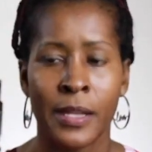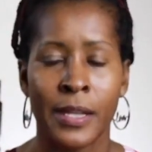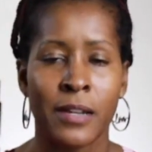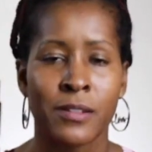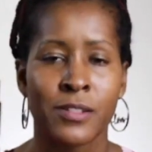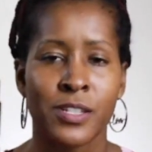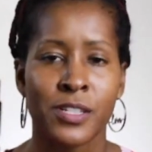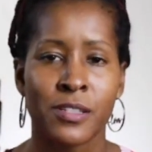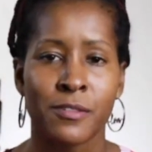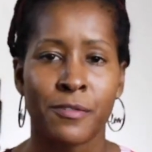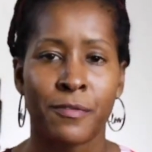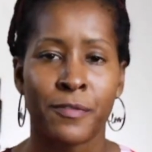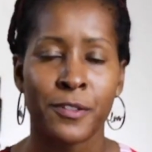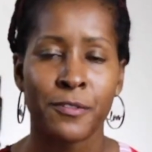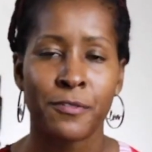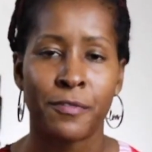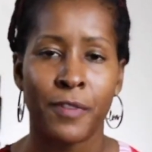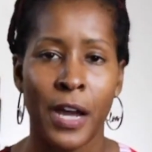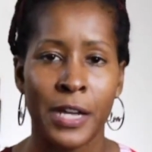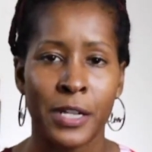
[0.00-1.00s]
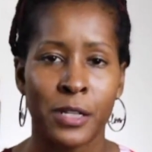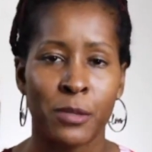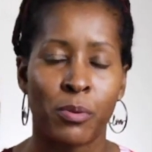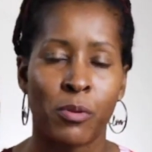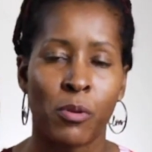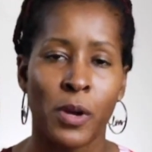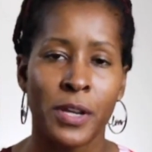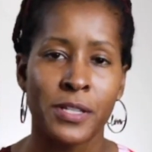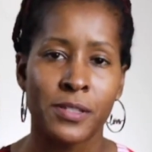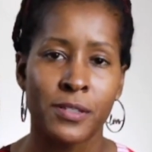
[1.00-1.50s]
Now, just a few final
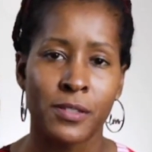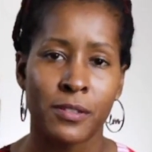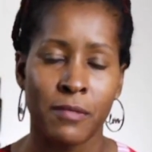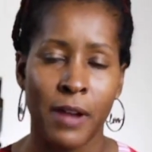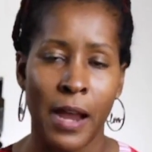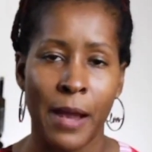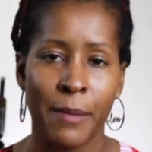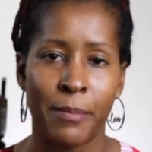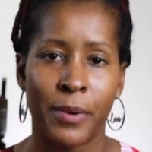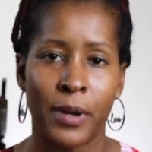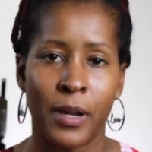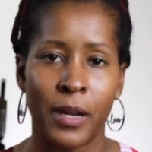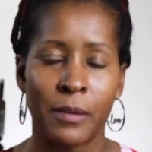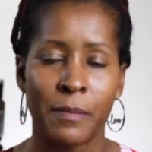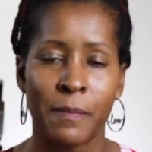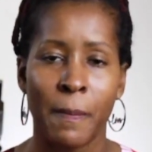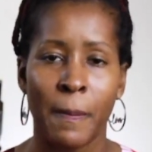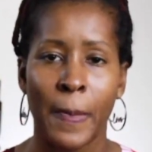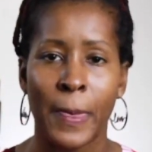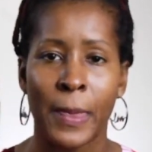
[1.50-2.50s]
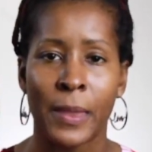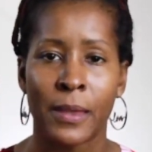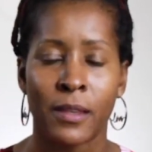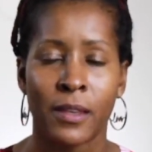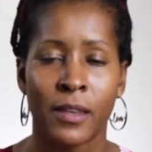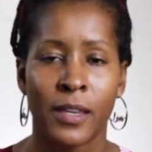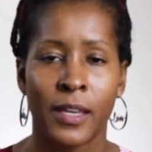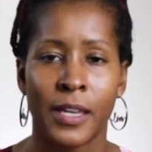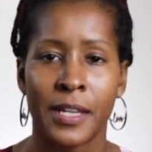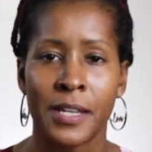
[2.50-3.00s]
points to wrap up.
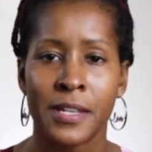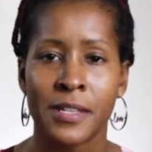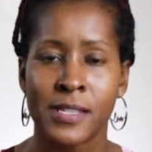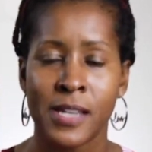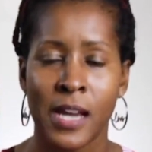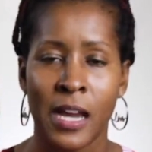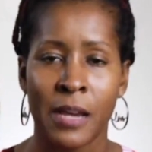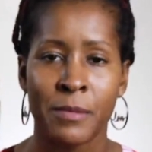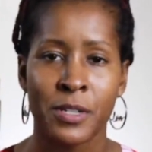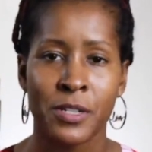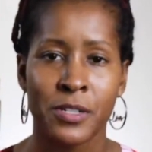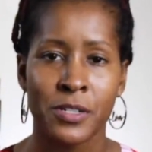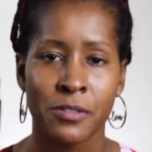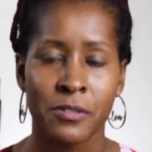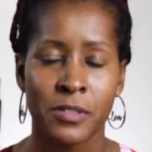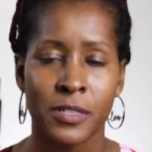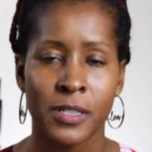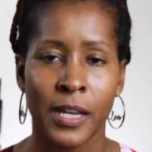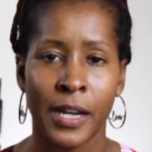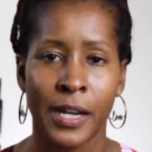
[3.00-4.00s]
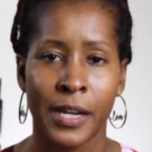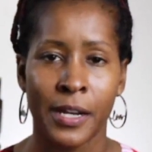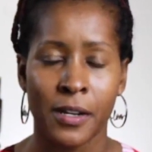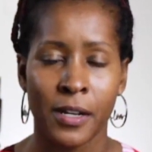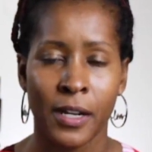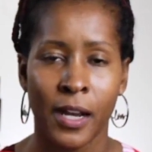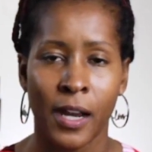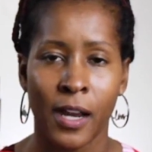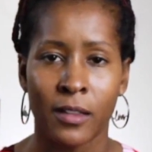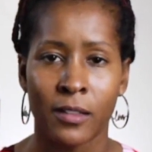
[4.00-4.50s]
Anytime you're doing a
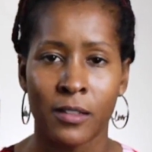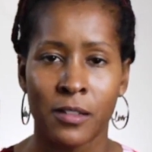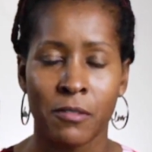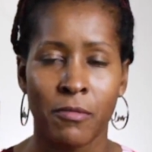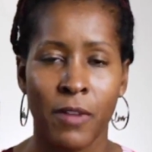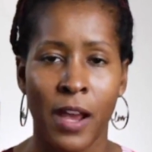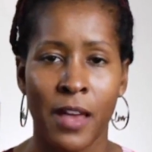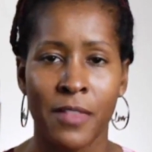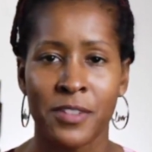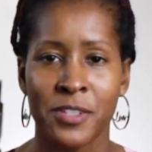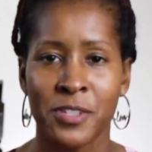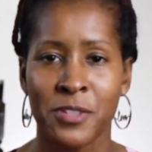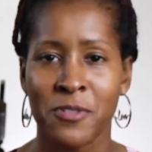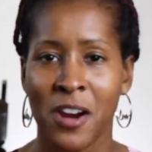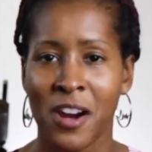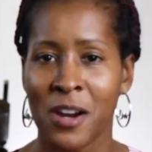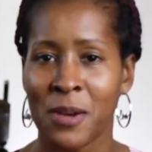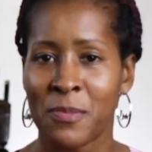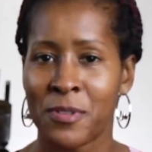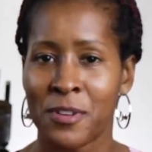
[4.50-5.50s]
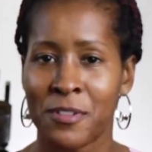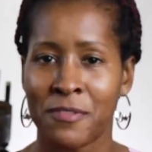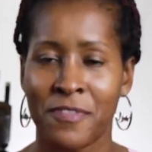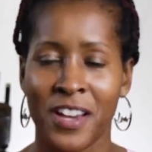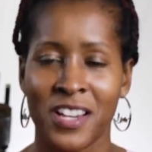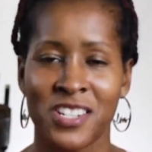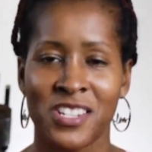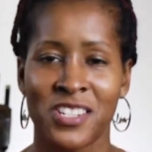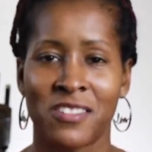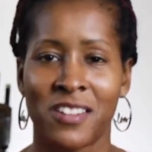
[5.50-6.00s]
hair color, whether you are a
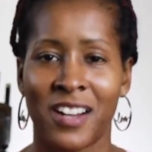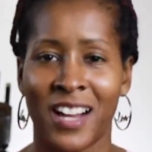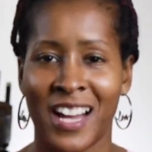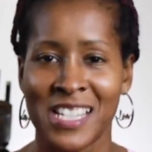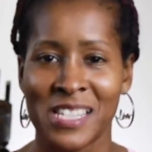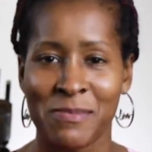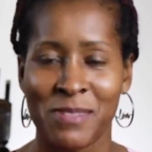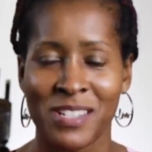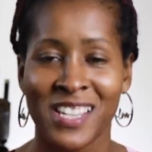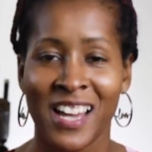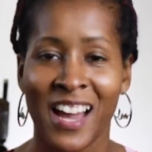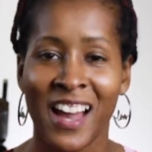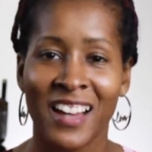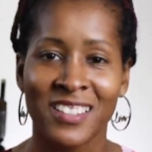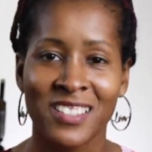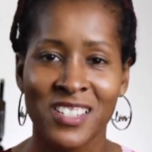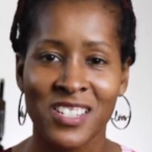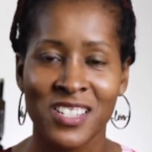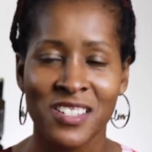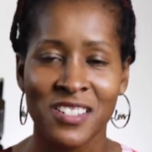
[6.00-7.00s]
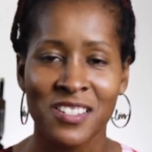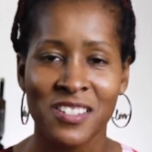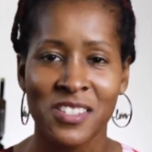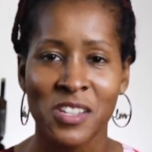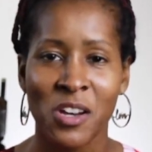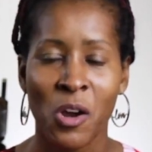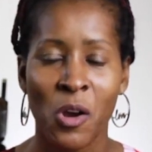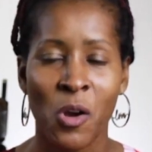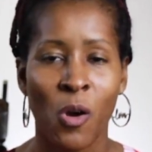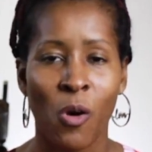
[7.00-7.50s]
professional
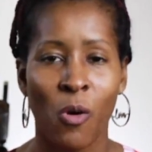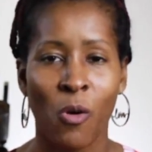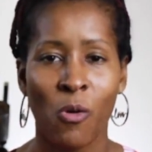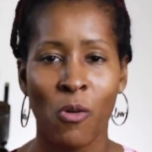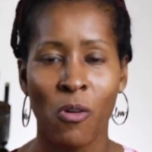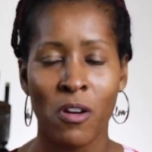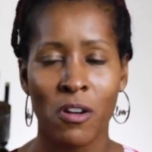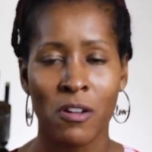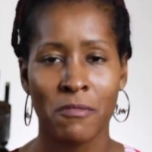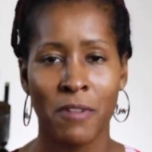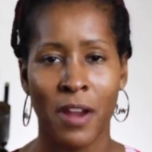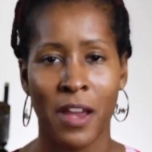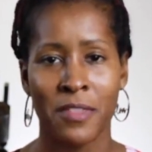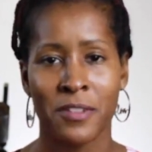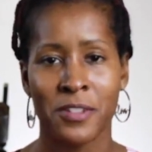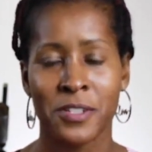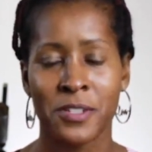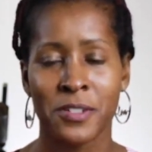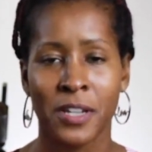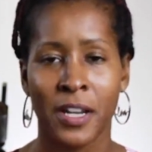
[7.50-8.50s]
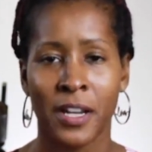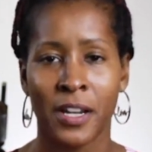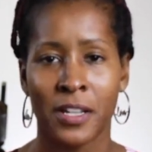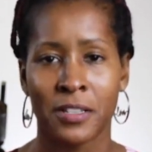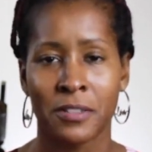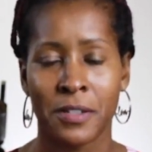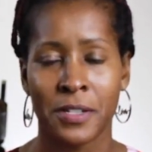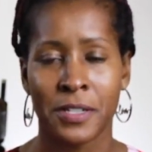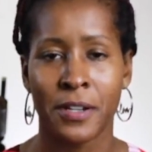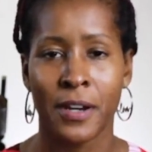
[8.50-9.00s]
cosmetologist or rather you're
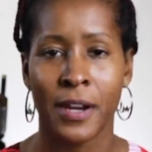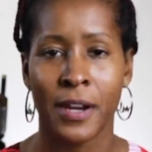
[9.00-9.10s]
coloring